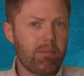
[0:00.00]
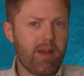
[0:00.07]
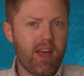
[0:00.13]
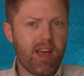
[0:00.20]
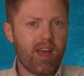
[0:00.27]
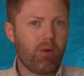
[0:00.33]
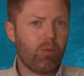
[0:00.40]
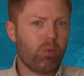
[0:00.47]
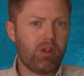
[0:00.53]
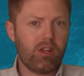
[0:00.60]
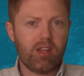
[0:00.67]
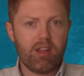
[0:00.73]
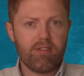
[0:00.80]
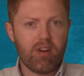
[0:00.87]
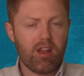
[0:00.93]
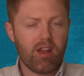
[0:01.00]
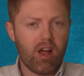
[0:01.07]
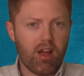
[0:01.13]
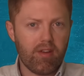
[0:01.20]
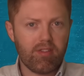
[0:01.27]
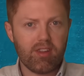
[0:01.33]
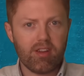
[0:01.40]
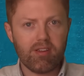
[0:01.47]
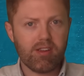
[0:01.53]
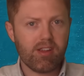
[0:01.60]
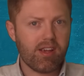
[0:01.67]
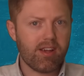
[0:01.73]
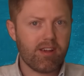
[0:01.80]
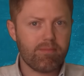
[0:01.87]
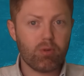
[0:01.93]
about how we live our lives in
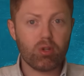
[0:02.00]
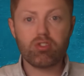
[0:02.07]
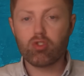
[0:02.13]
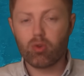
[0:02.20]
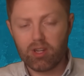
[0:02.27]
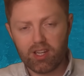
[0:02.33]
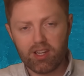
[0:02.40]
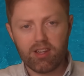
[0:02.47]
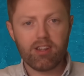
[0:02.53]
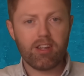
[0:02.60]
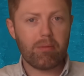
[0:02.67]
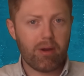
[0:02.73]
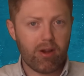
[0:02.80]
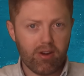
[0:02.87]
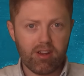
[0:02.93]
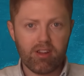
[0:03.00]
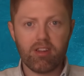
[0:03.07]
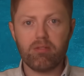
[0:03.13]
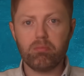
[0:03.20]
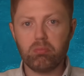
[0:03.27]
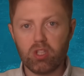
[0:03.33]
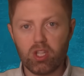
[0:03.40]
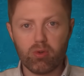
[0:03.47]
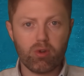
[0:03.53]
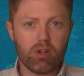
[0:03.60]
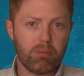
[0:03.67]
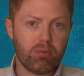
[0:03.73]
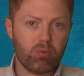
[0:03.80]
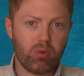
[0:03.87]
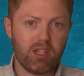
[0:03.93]
Australia, America,
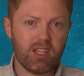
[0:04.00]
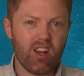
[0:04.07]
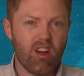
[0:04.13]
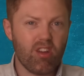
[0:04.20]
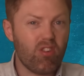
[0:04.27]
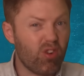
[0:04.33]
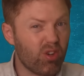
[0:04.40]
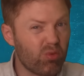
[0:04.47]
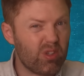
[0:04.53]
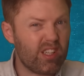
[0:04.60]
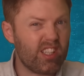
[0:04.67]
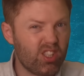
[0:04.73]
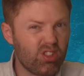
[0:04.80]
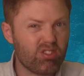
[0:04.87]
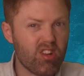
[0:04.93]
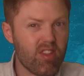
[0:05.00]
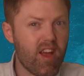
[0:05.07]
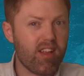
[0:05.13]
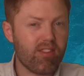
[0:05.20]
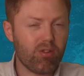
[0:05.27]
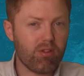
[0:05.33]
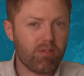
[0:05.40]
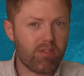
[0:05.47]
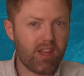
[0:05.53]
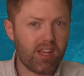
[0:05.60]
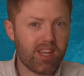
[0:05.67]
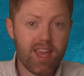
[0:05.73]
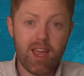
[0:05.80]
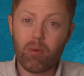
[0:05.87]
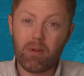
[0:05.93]
Europe, we are not really used to that sort of
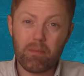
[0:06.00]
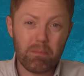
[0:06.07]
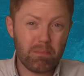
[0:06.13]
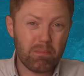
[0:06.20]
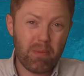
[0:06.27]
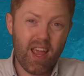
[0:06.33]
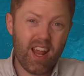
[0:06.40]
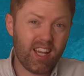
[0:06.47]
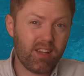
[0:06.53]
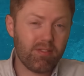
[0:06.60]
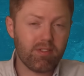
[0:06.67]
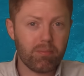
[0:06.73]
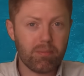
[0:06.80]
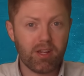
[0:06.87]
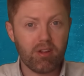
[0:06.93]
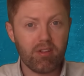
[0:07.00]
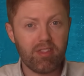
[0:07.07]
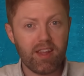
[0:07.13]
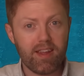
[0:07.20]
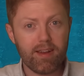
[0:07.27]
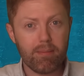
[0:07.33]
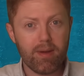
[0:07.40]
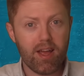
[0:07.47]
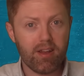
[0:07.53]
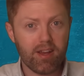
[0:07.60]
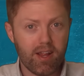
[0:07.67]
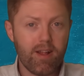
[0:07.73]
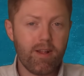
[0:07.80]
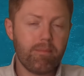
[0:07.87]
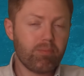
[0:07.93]
thing yet. We've barely even begun thinking about it.